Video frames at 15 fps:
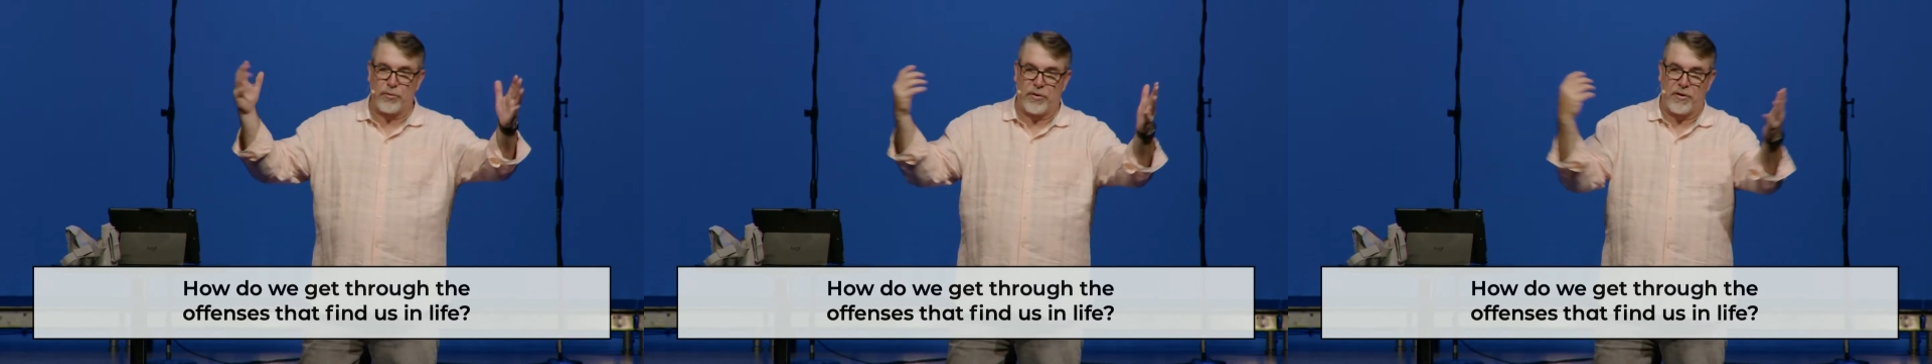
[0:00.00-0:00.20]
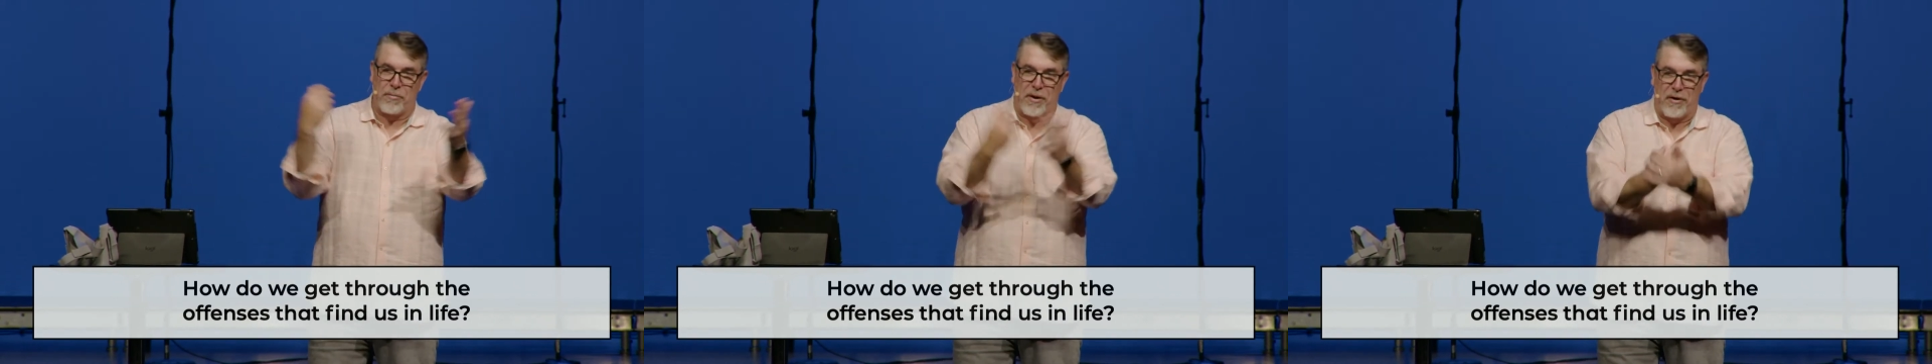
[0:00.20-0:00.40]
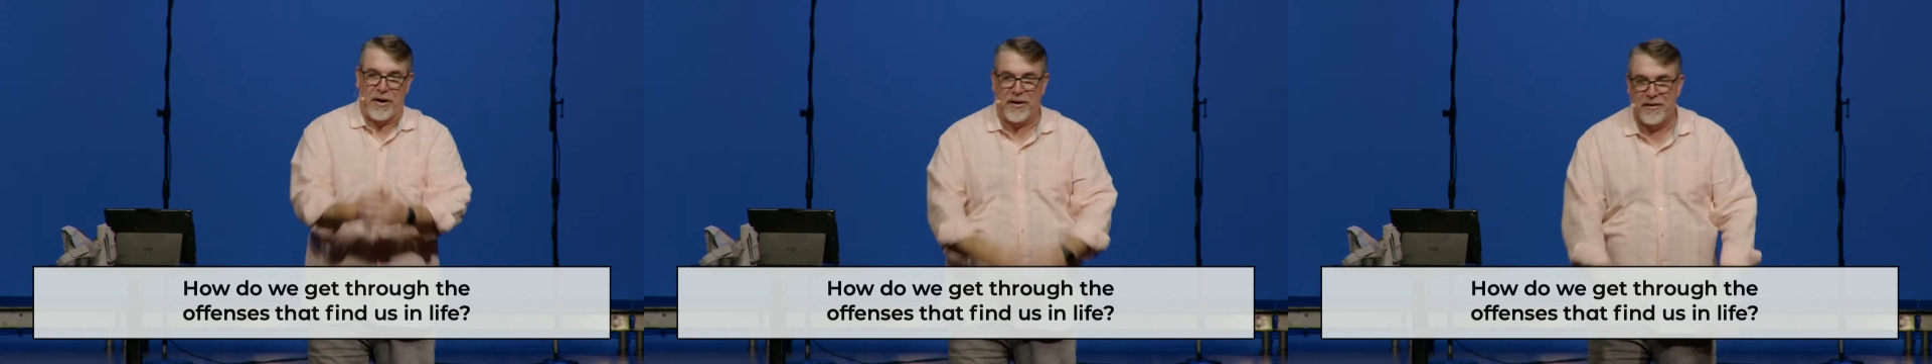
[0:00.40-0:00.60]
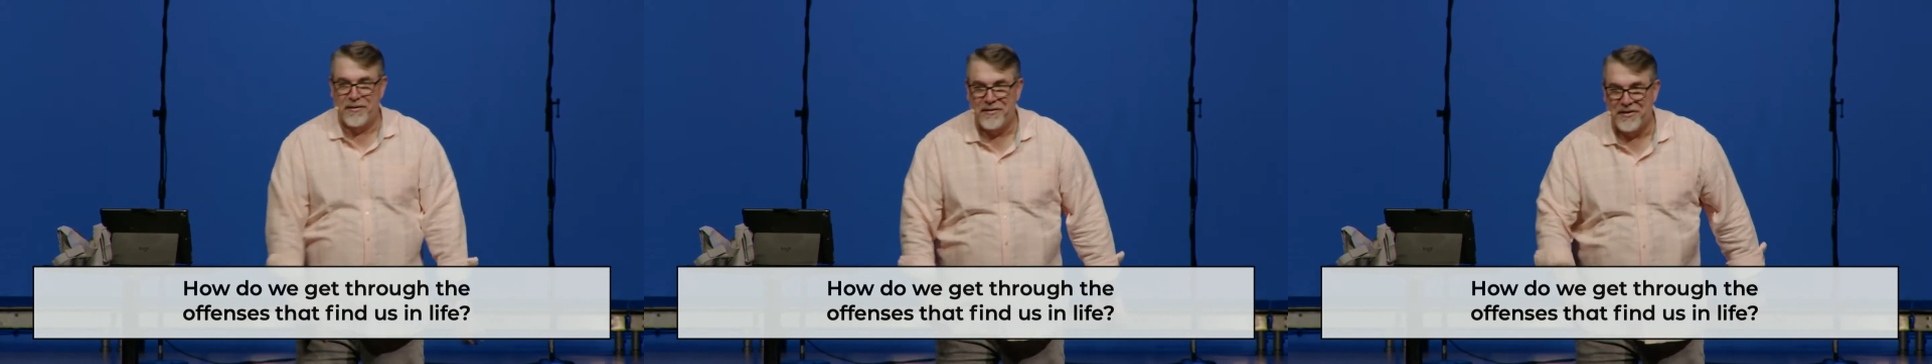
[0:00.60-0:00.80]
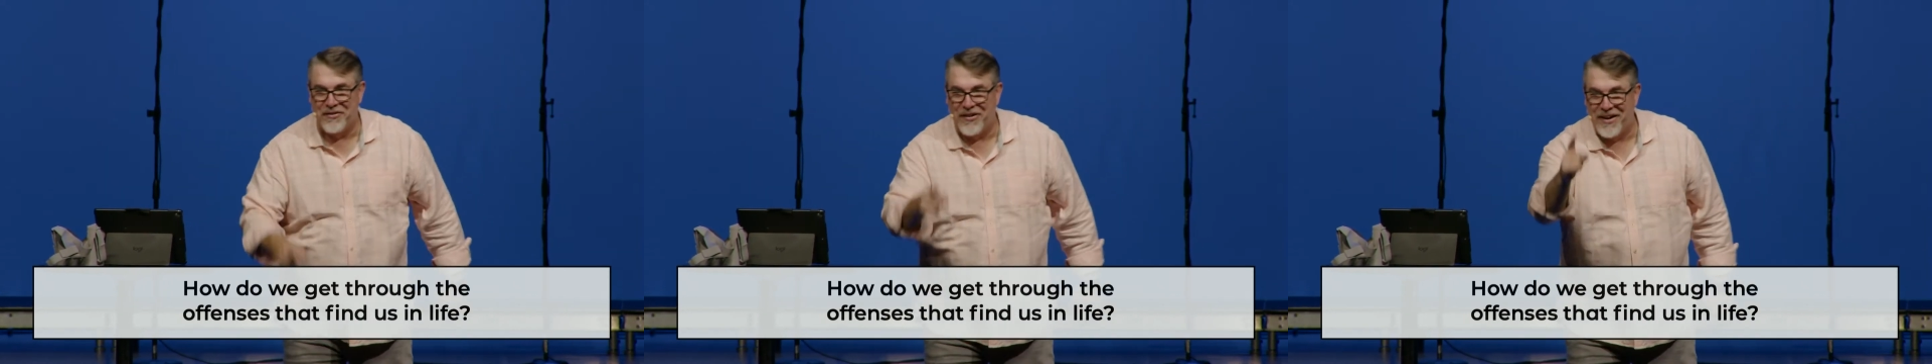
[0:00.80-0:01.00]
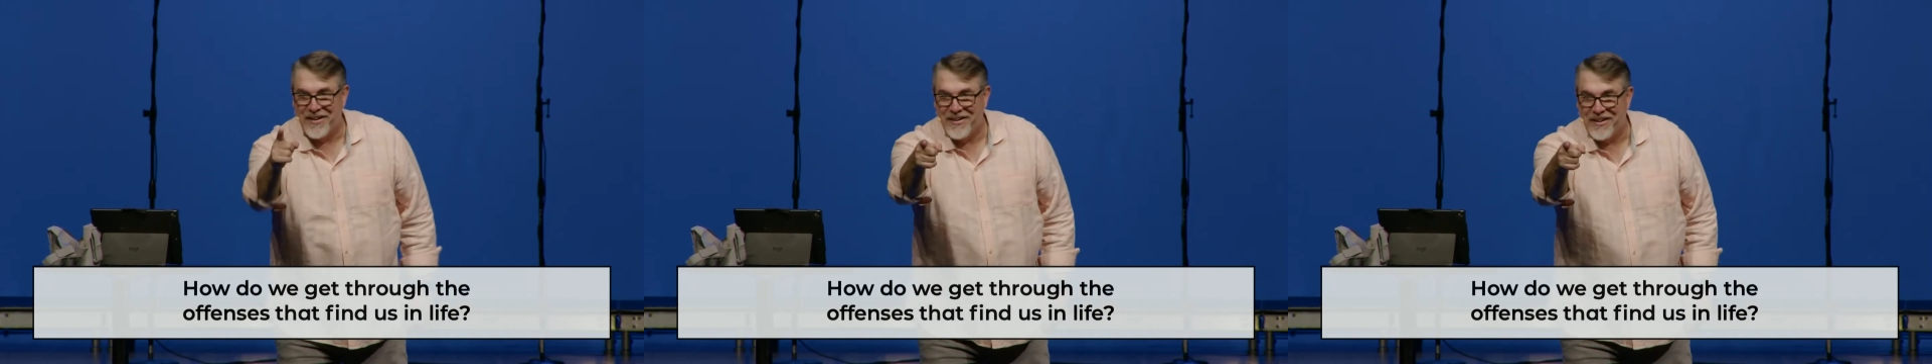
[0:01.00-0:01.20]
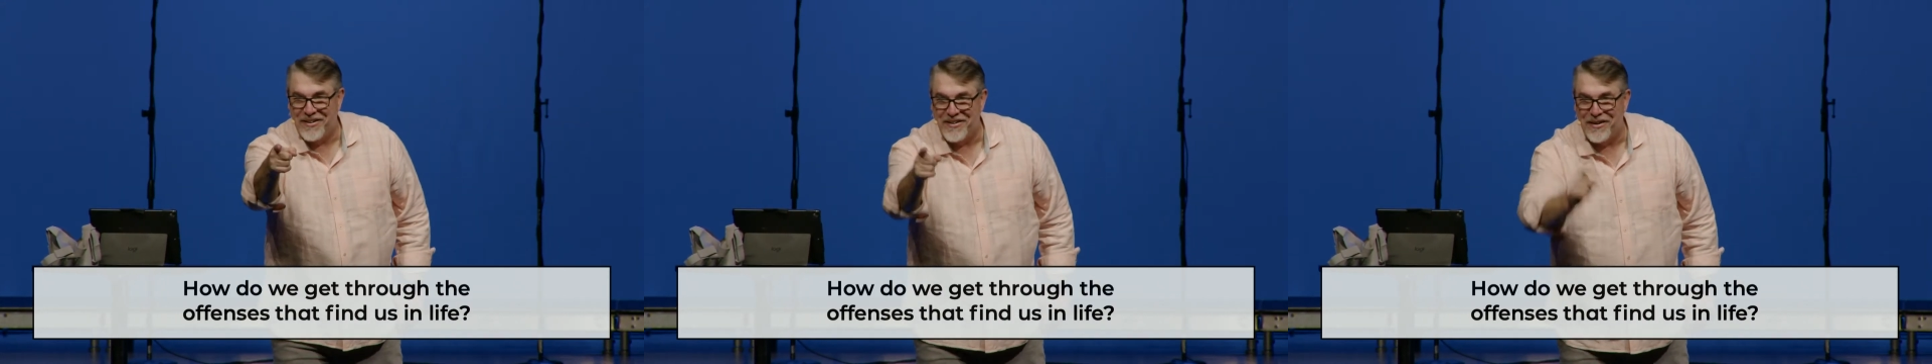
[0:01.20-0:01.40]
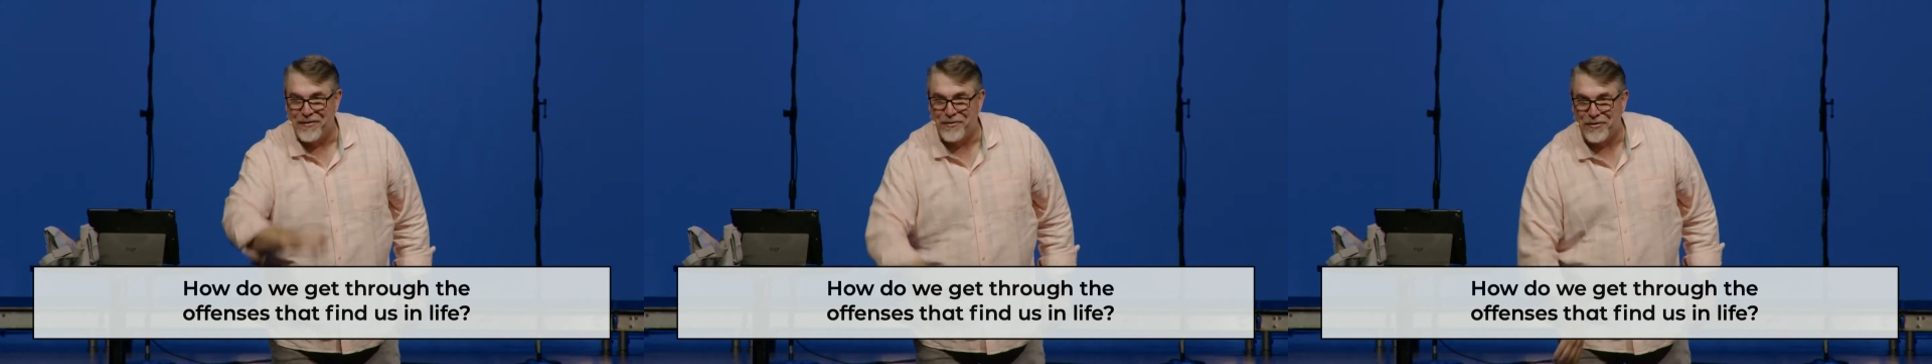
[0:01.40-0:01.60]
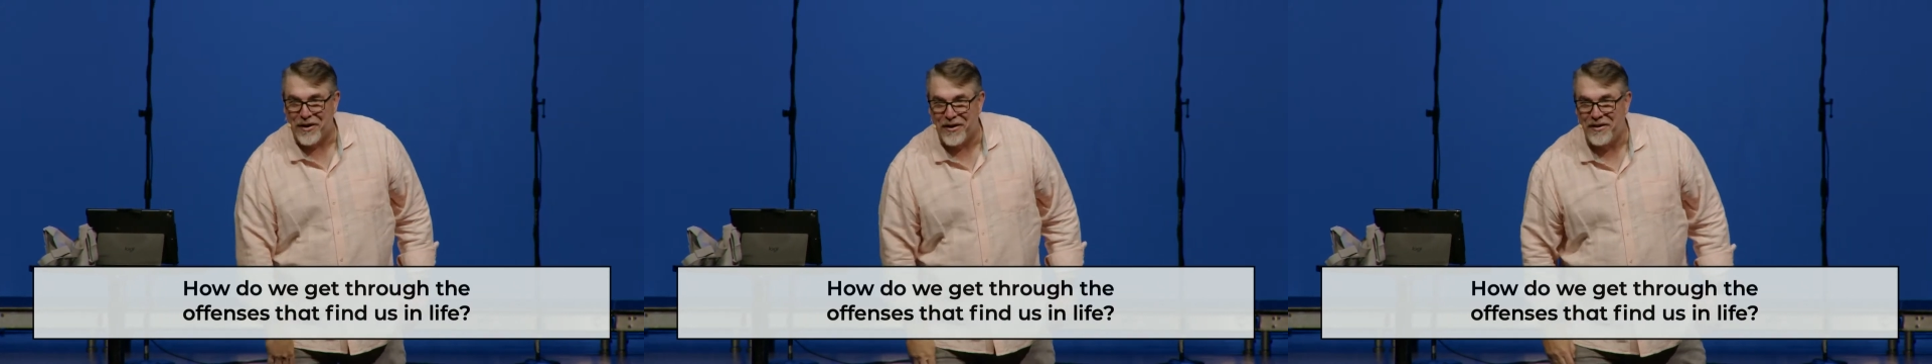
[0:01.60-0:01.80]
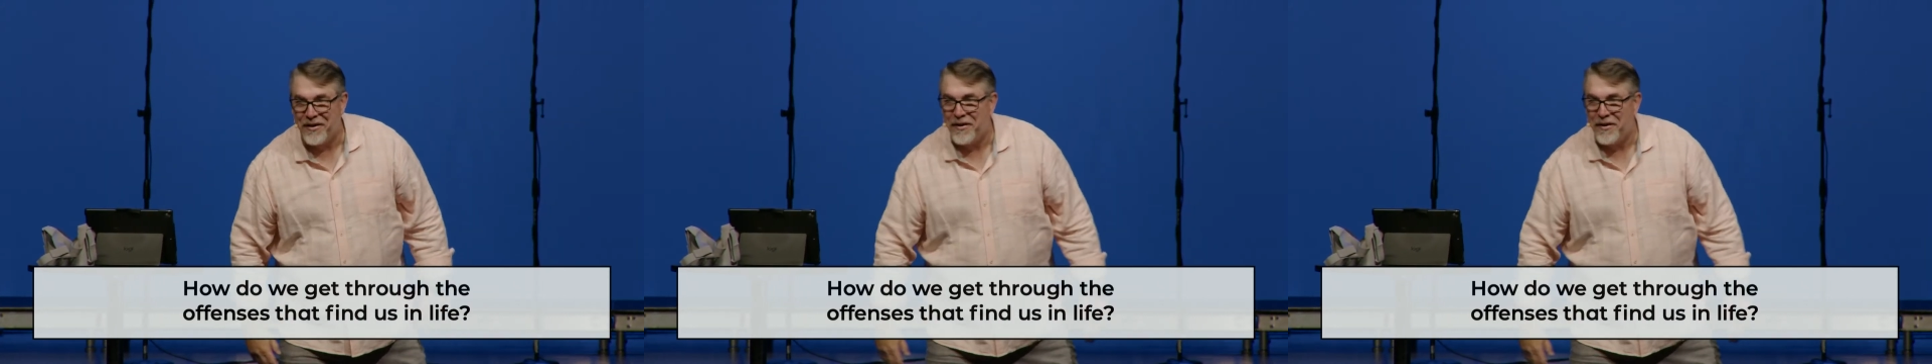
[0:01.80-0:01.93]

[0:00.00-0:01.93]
Everybody ready? You ready? Here it comes. Ready?